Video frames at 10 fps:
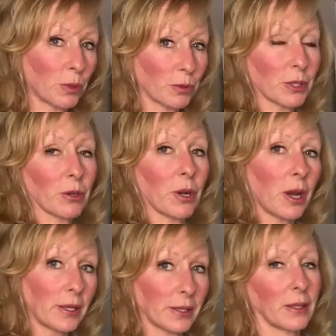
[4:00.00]
roots are
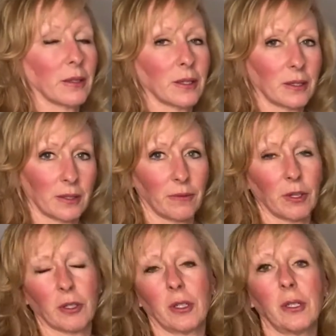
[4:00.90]
causing this
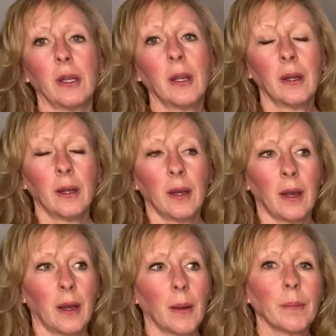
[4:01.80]
dysfunction
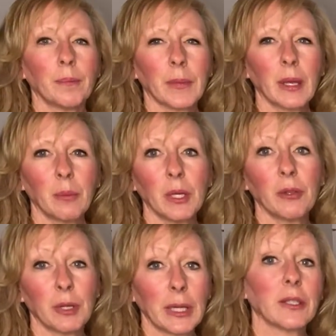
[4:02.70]
can be
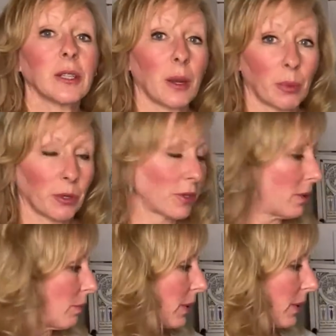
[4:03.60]
unique to that
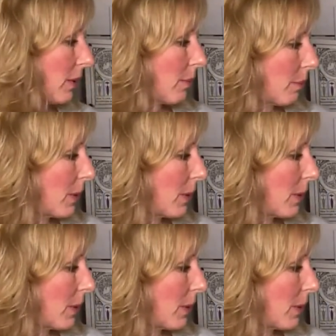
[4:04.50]
person, but the